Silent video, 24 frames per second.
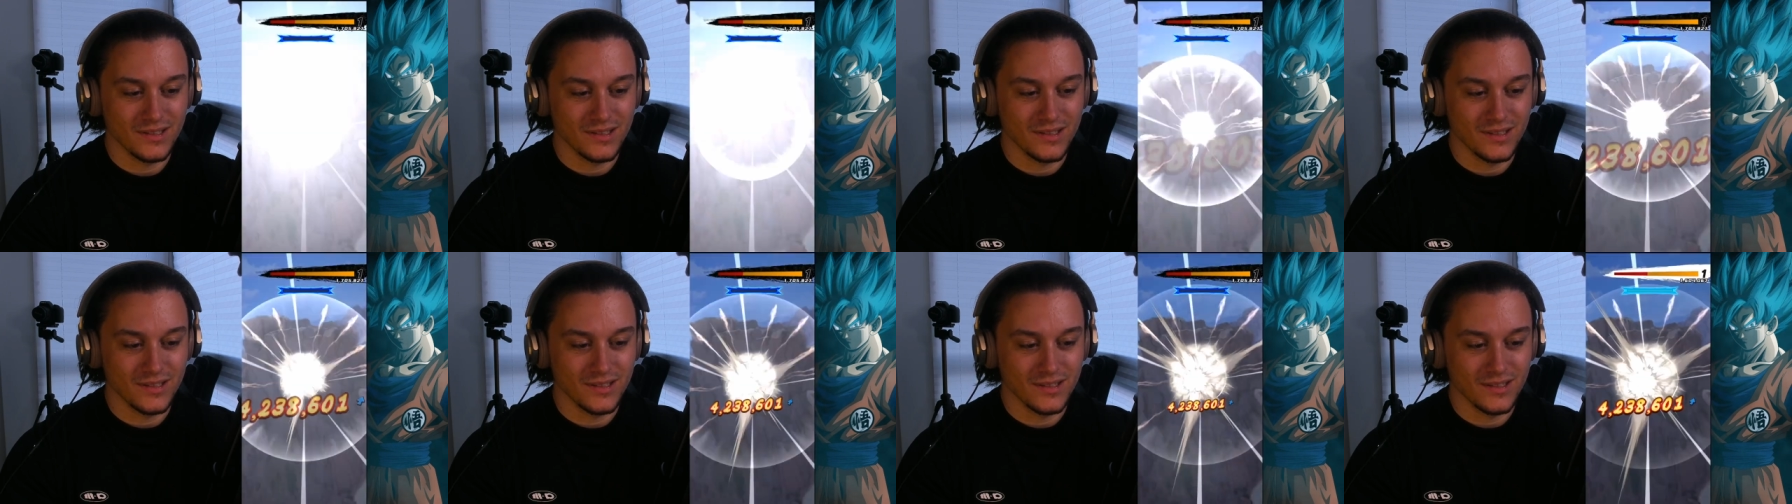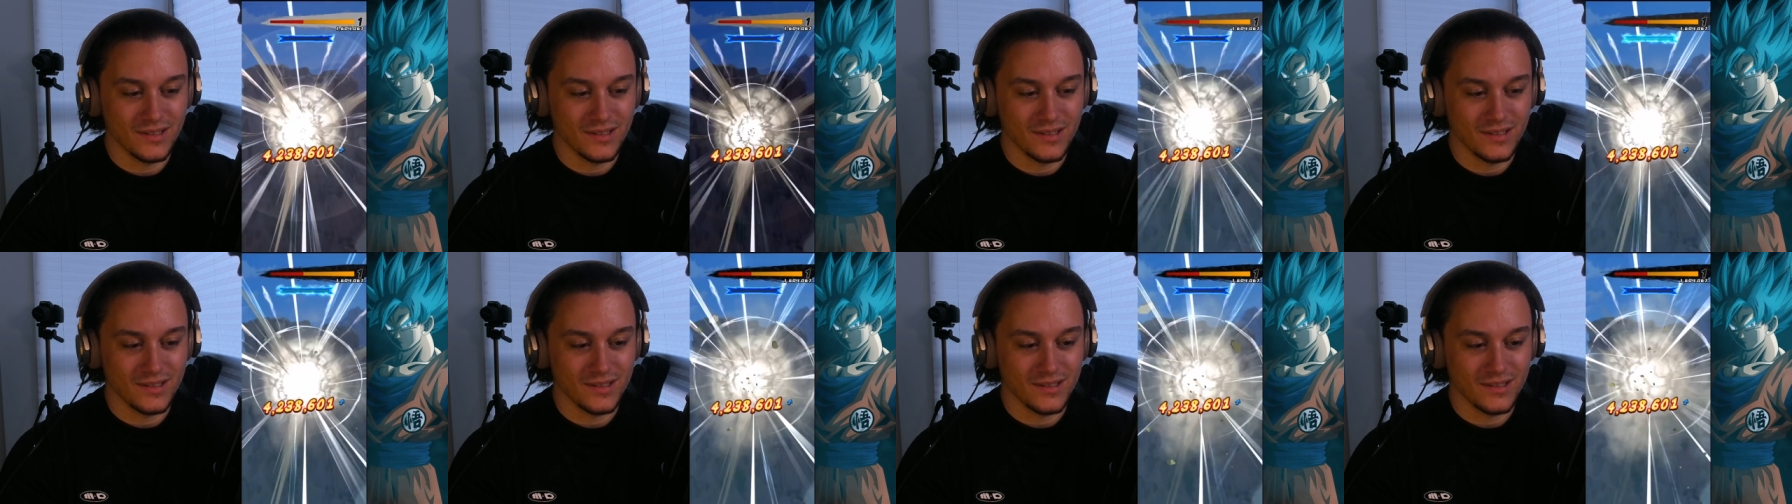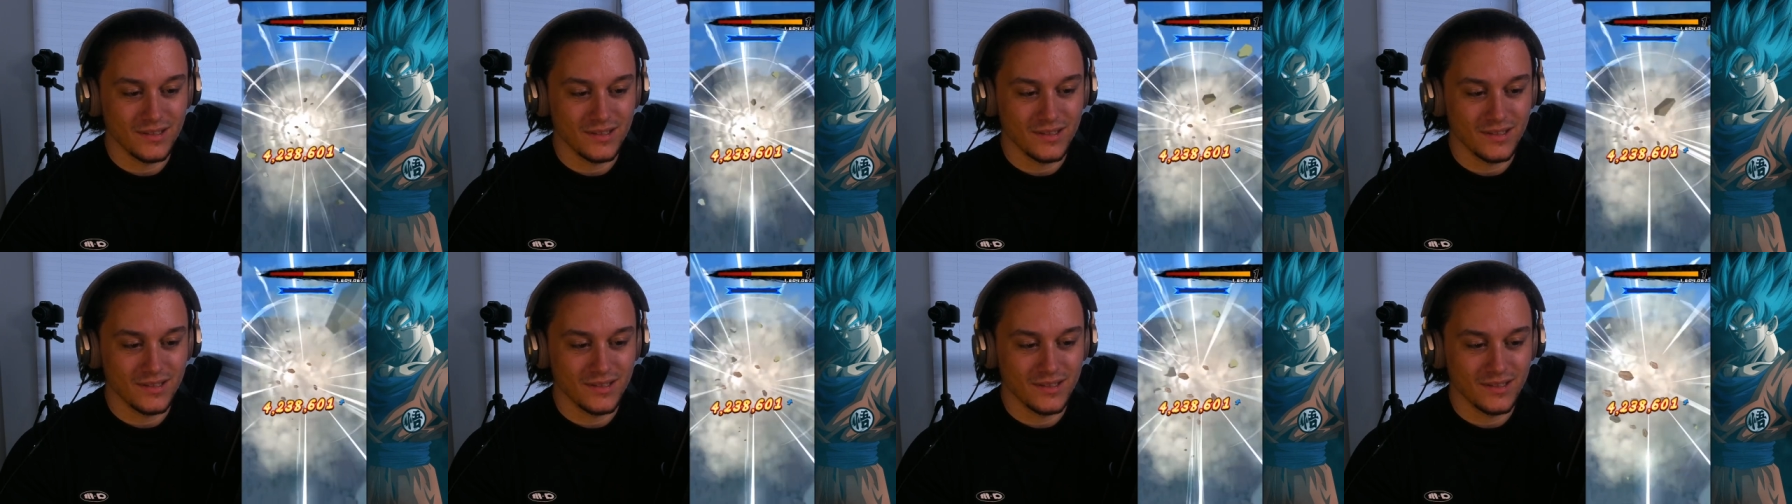but
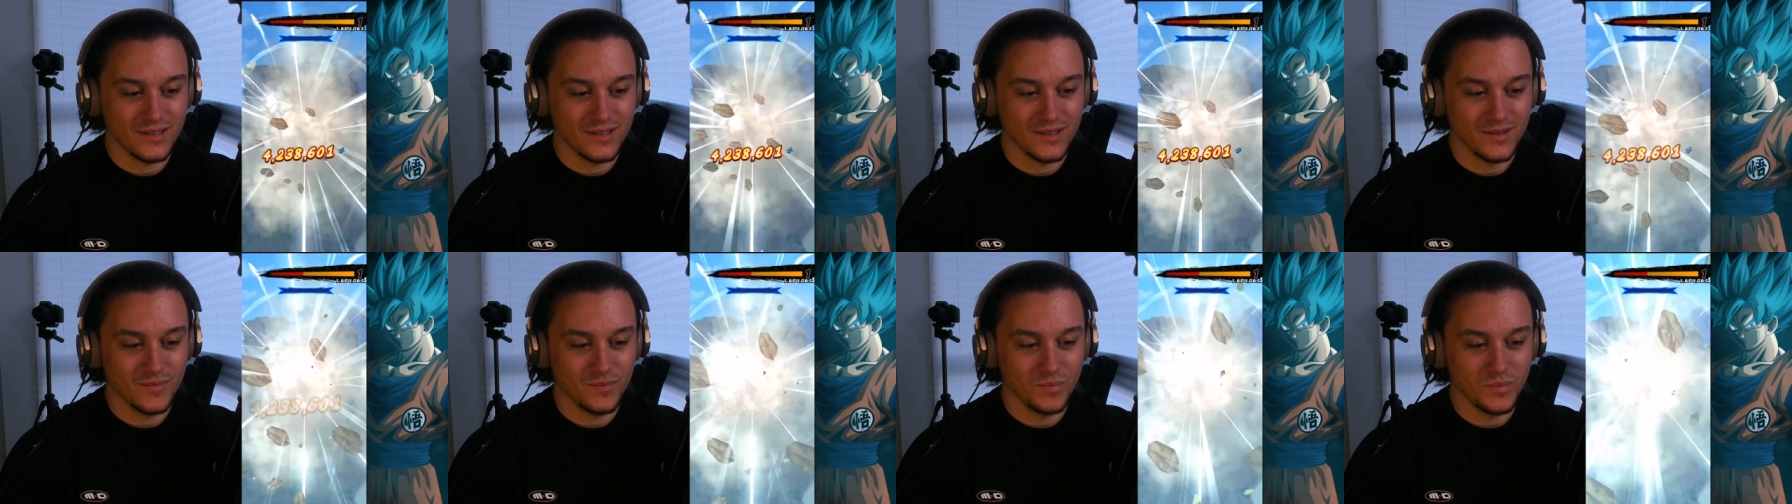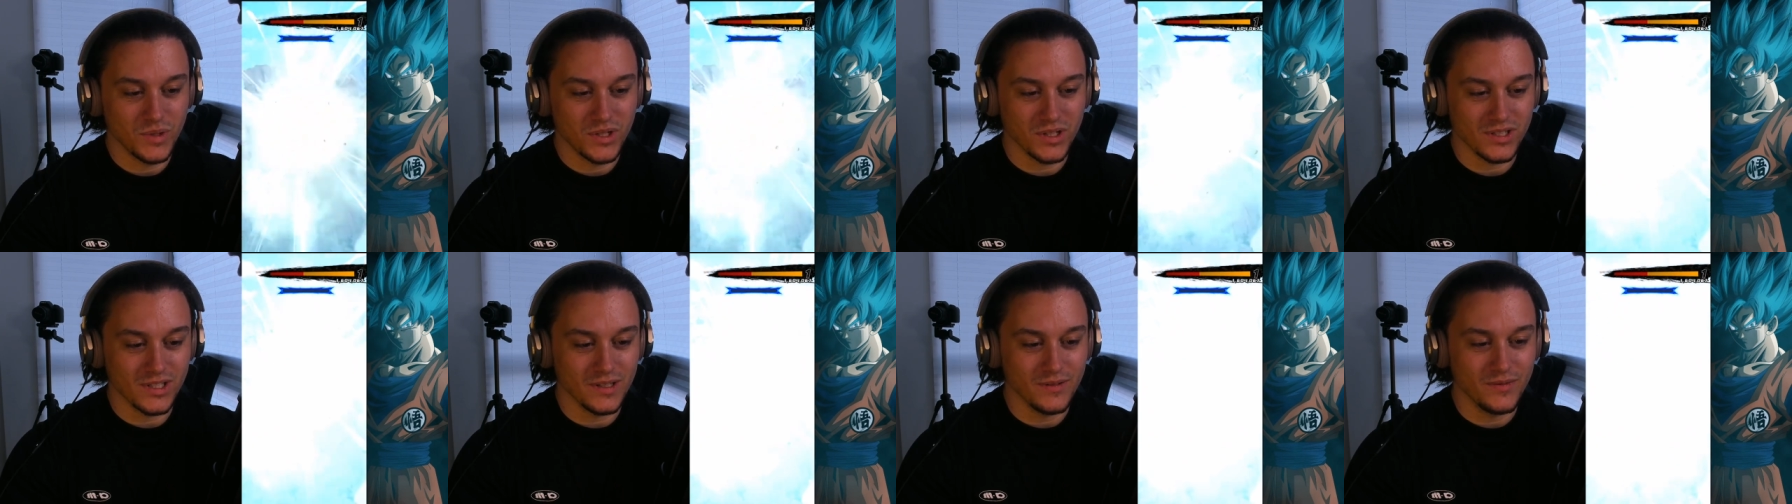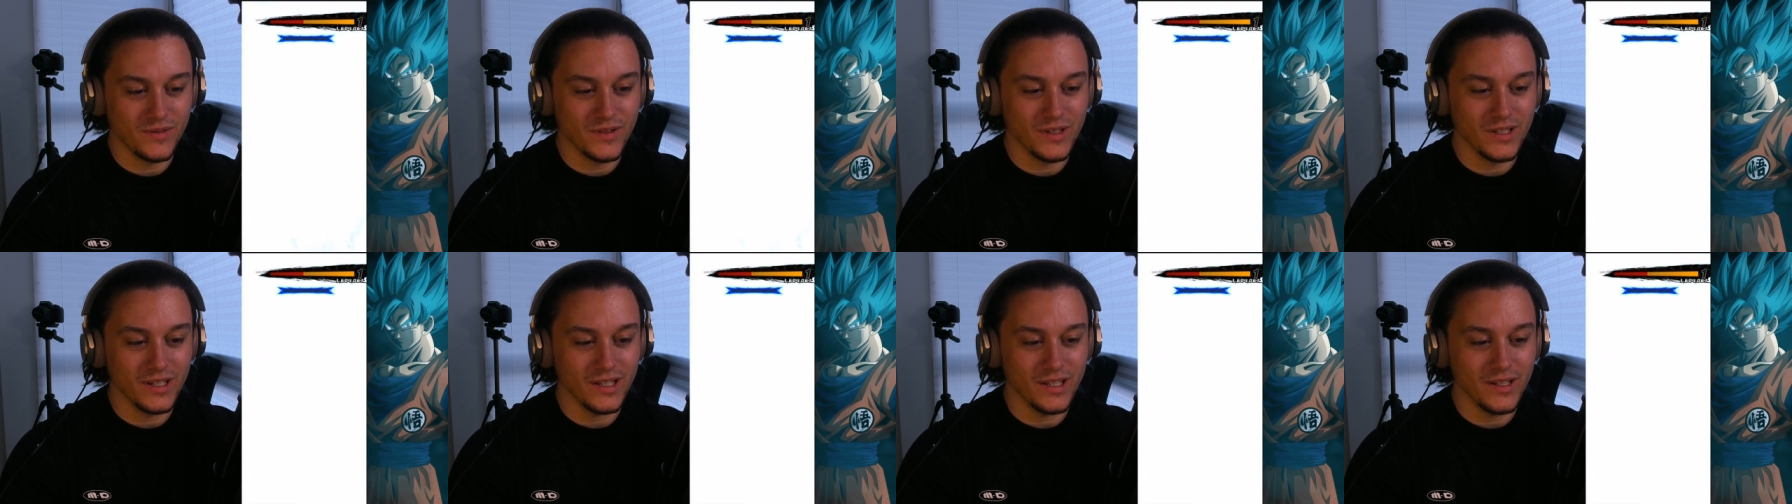because
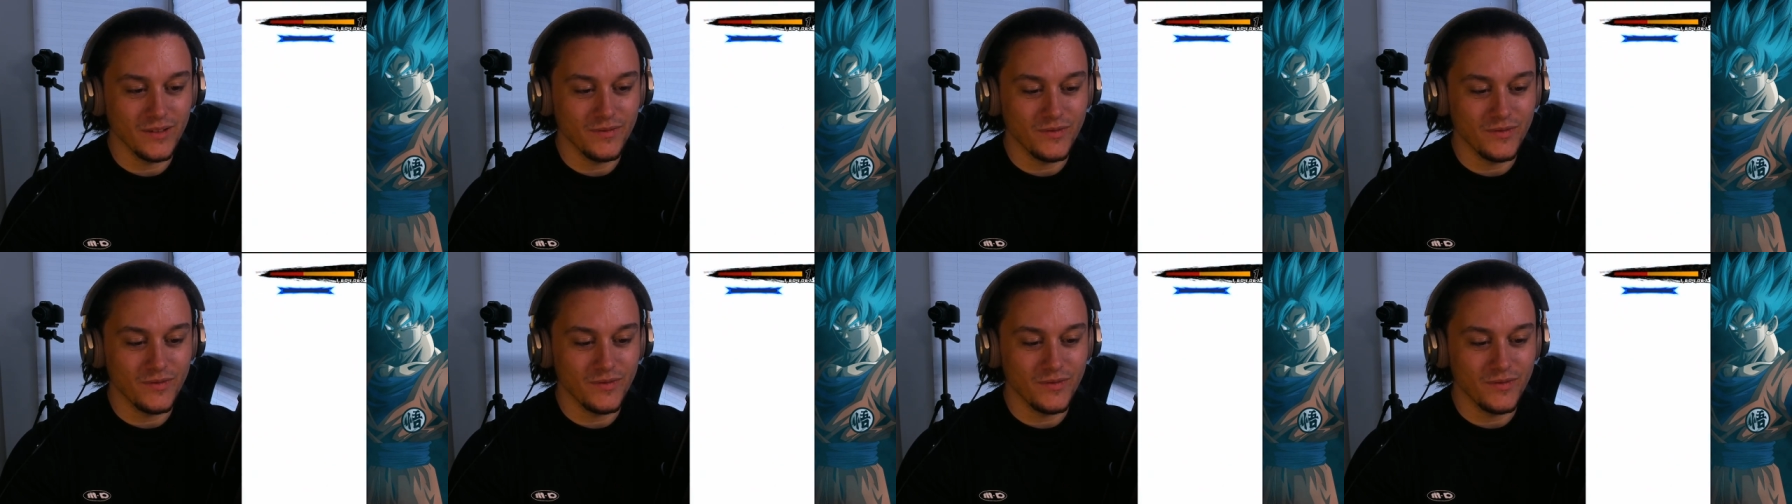if he